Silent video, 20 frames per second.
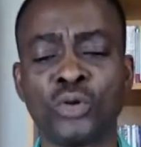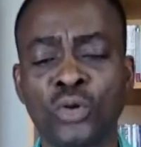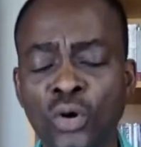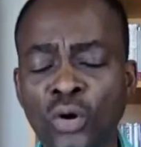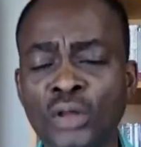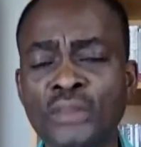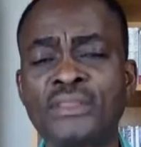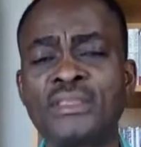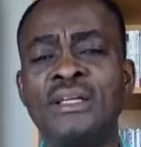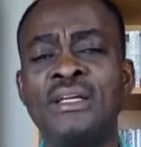
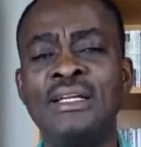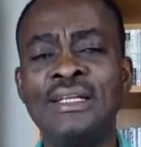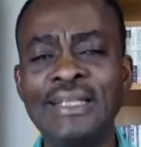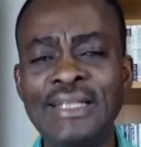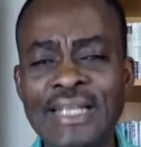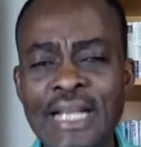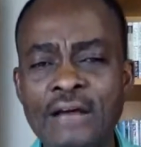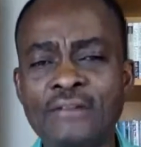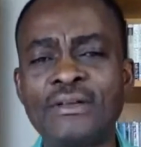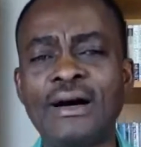Growth
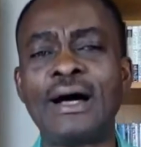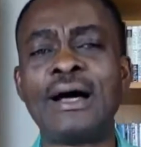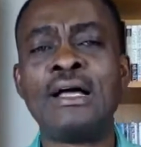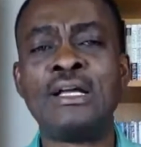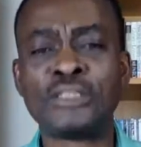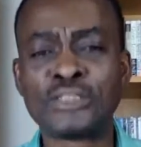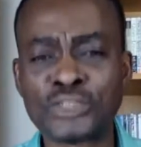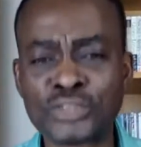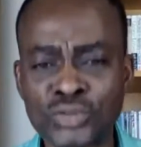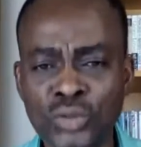never
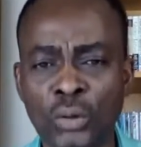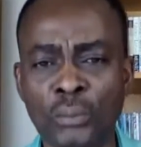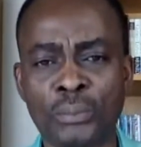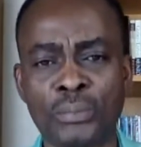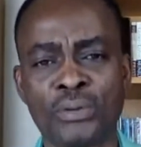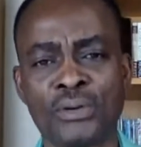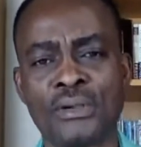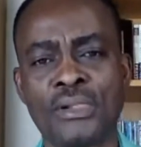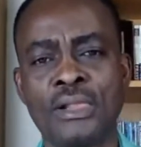stops.